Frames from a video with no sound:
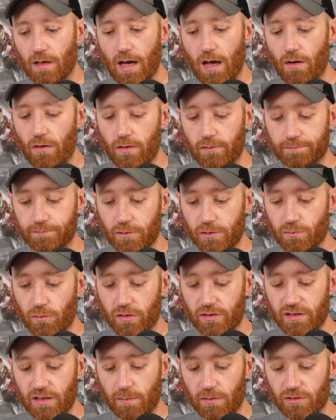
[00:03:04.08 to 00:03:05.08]
I don't know what more
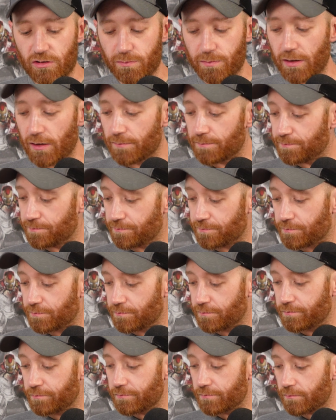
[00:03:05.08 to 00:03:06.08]
to say about this beer.
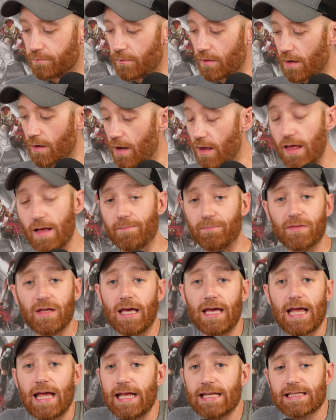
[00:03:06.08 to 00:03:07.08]
Uh,
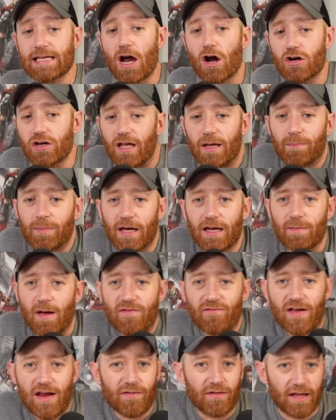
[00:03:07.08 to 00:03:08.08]
it, it's hard to like pick my
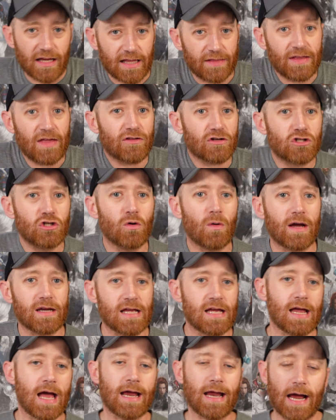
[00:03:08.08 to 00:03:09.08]
favorite. Like the other two, I
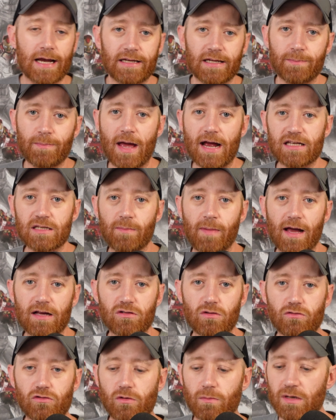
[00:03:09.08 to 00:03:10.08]
I, I did back to back,
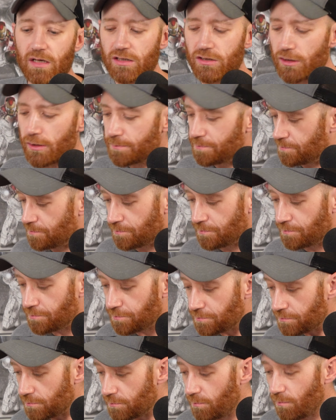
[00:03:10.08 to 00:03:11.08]
so it was a little bit easier.
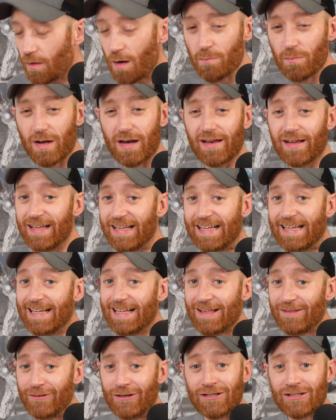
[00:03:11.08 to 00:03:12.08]
But
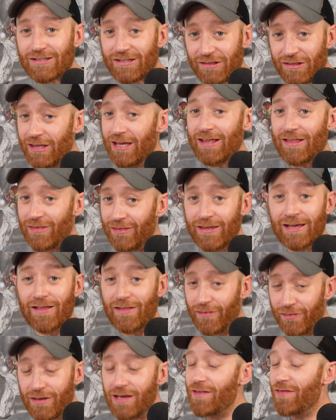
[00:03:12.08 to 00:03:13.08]
this this,
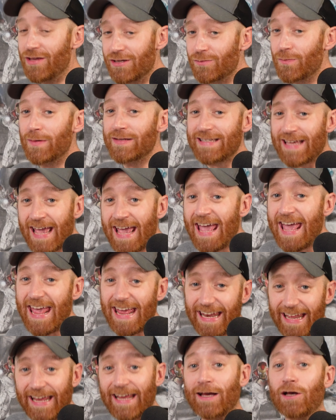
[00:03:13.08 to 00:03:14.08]
this, this one's
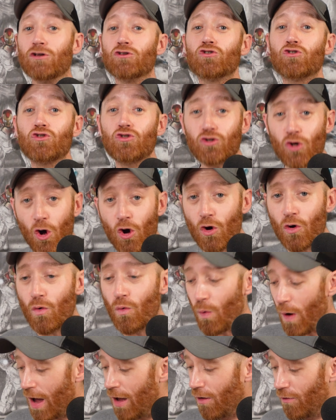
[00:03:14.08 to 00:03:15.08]
hitting so
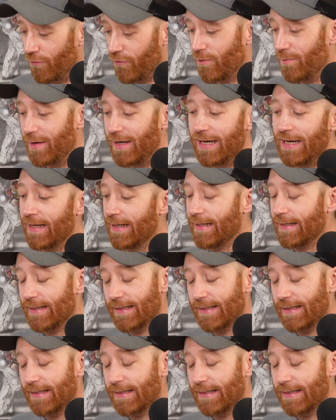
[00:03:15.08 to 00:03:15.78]
well for me.